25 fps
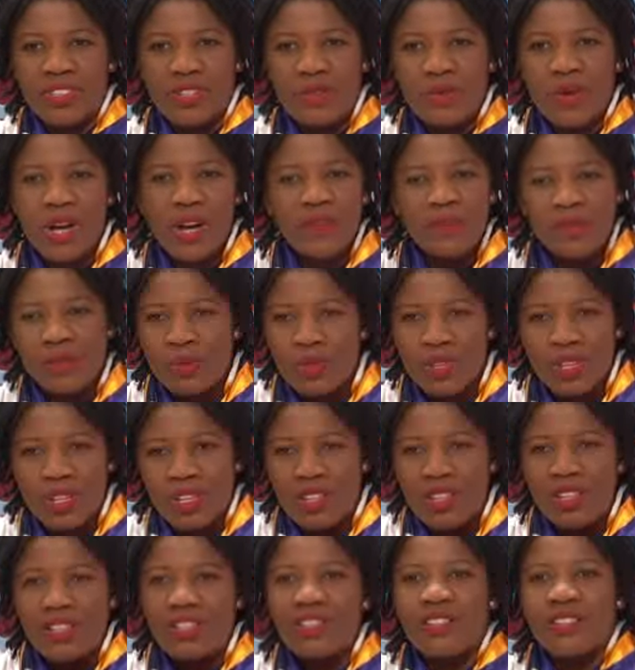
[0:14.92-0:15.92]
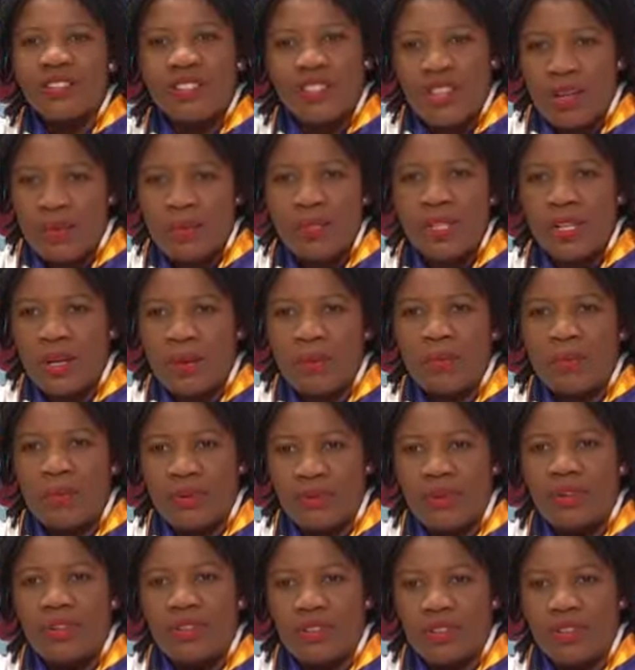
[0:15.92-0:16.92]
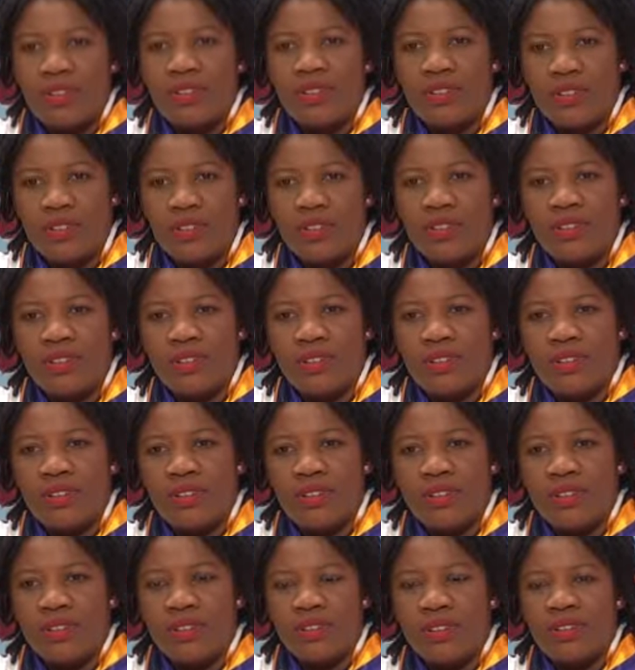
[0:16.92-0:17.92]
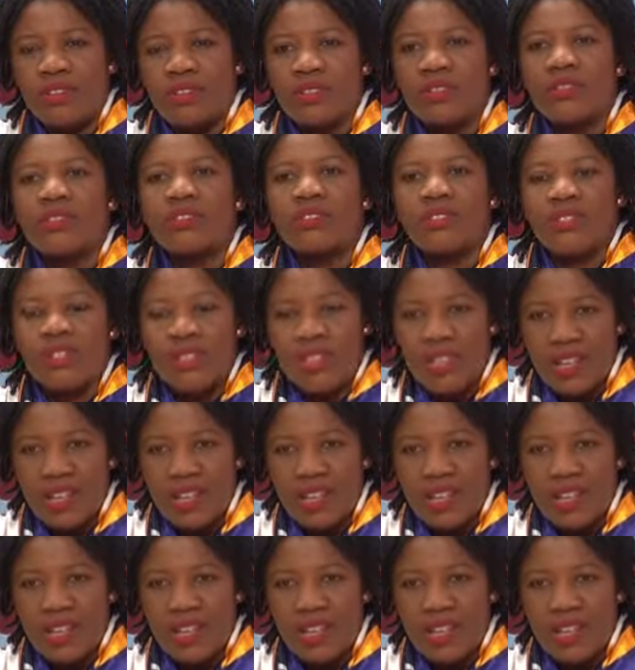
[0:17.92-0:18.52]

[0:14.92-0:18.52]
Yesterday he made some crucial saves.